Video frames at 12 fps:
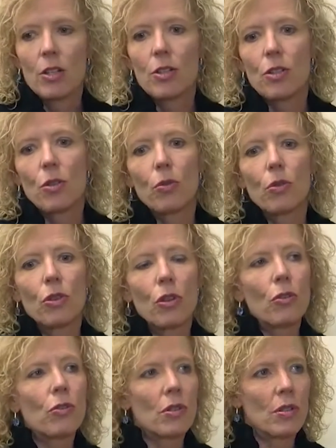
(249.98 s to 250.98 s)
So
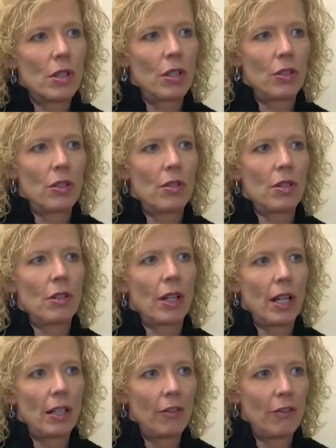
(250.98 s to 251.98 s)
those incisions are
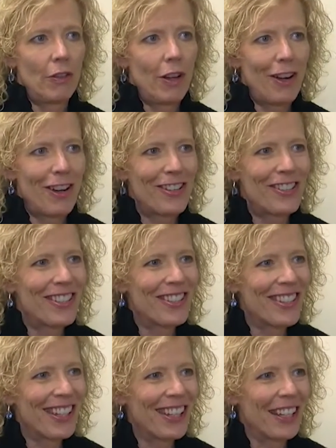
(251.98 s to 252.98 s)
kind of hard to
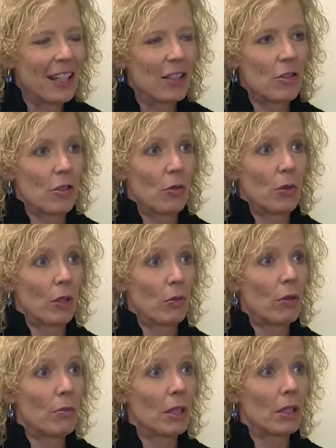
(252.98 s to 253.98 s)
see, and so when a
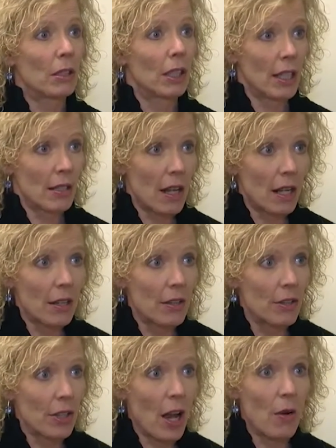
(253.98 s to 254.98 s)
woman gets out of
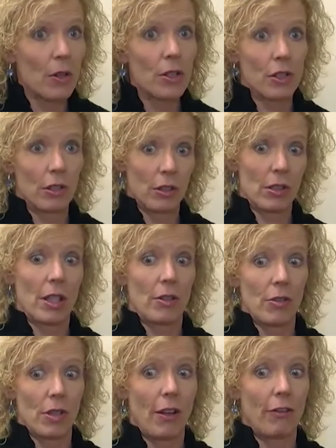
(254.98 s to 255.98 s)
the shower and she looks at
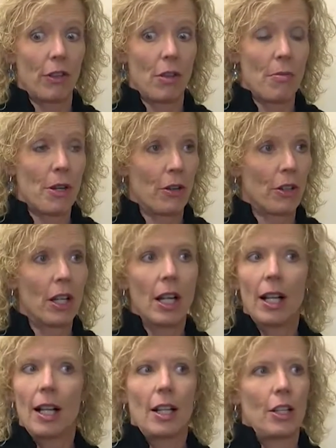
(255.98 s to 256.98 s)
herself in the mirror,
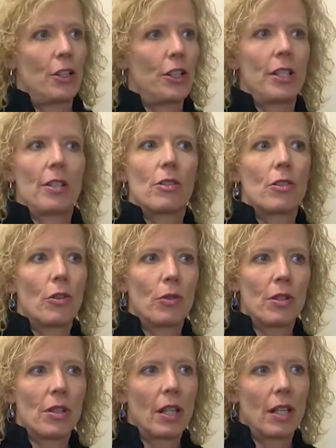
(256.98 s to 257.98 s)
she doesn't
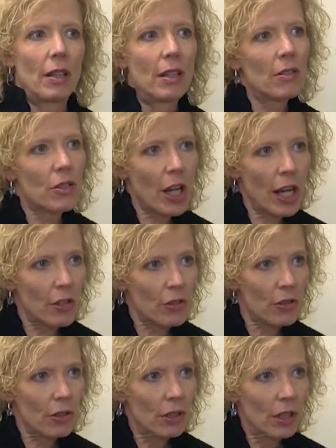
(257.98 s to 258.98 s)
notice that anything's
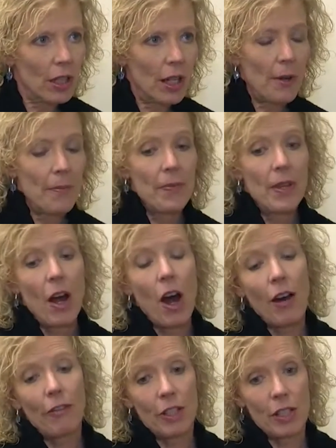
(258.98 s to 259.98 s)
changed.
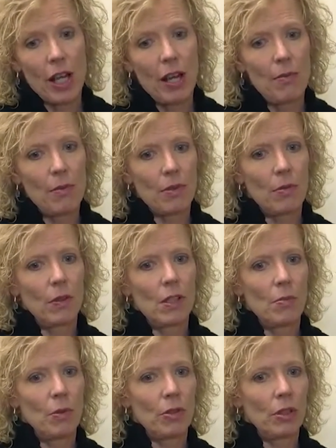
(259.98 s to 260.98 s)
Oftentimes,
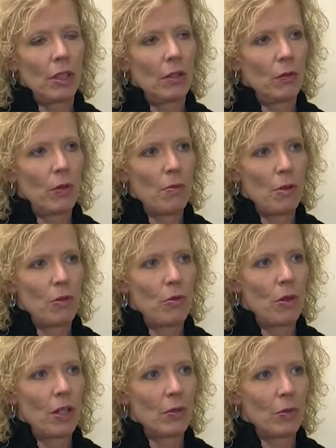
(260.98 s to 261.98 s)
especially in women
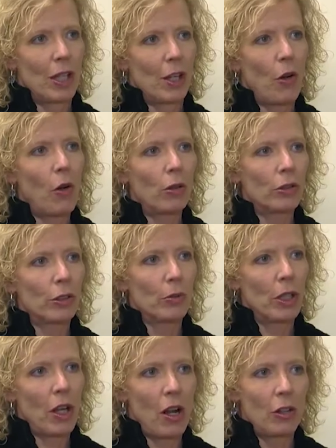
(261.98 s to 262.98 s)
who, as we get older,
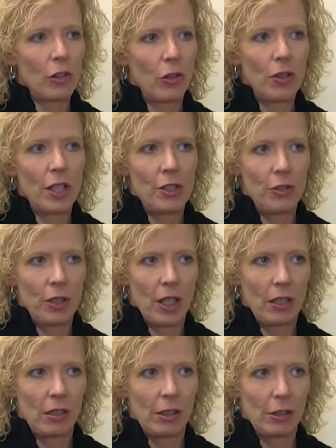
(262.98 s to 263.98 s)
we all know that you
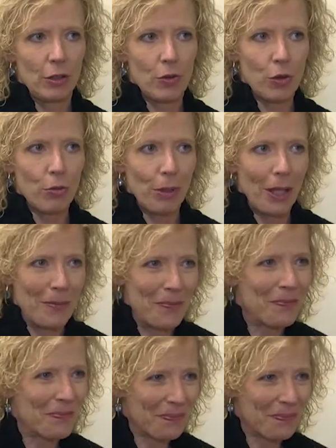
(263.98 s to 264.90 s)
get a little droopy.